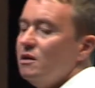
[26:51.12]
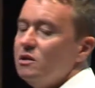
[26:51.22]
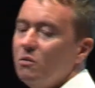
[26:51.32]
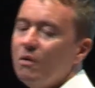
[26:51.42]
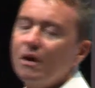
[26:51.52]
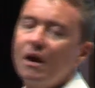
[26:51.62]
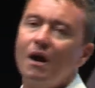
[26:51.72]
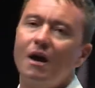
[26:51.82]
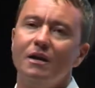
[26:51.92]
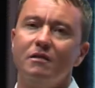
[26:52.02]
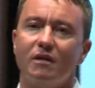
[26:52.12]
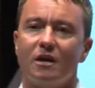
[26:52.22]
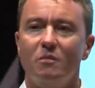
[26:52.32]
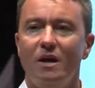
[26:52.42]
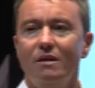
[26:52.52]
So what I highly
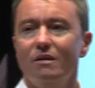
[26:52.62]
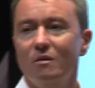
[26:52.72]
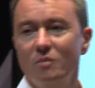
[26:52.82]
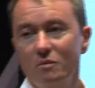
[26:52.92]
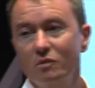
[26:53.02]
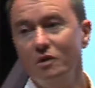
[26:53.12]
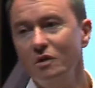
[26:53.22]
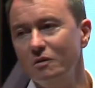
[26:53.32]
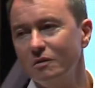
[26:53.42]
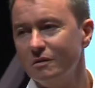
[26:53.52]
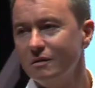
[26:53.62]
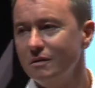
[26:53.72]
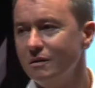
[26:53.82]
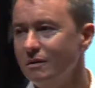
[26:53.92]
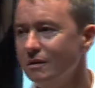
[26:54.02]
recommend that people do
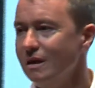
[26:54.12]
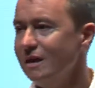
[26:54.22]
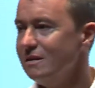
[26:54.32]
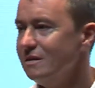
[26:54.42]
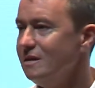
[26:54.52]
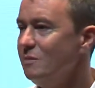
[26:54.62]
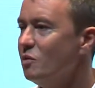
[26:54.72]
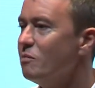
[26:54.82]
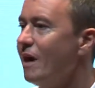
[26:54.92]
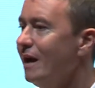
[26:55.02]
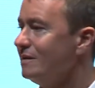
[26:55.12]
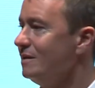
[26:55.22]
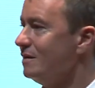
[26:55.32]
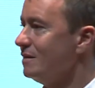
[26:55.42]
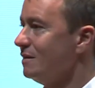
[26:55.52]
as a simple
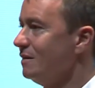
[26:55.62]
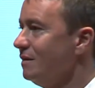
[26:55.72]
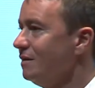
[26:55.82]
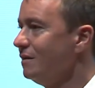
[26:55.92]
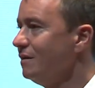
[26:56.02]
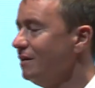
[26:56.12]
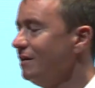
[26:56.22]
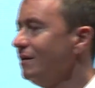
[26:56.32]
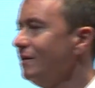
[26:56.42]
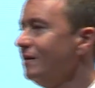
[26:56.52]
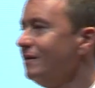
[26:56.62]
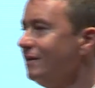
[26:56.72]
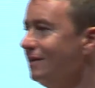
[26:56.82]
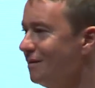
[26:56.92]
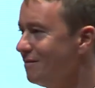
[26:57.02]
practice
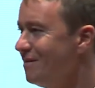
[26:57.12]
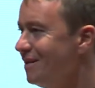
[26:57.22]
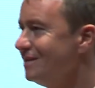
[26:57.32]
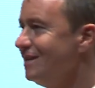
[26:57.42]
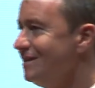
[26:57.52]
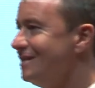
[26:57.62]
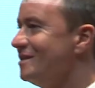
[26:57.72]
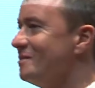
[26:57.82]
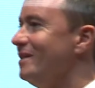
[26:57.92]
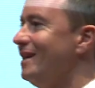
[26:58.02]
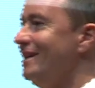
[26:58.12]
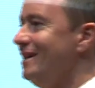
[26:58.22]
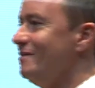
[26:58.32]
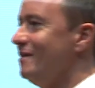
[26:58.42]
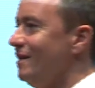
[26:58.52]
in the first instance when they
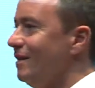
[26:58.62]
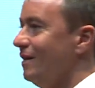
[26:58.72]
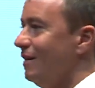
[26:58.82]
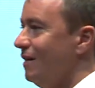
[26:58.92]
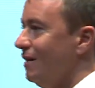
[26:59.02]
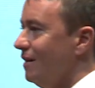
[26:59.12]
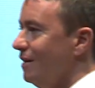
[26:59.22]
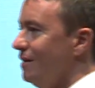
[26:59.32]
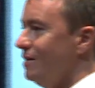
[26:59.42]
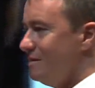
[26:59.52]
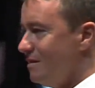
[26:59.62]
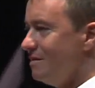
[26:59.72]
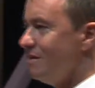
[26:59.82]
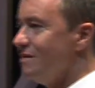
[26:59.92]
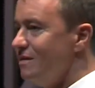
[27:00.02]
leave here is
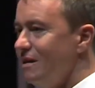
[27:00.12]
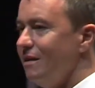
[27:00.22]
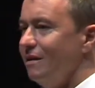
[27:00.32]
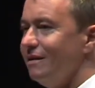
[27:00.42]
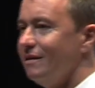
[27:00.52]
just to see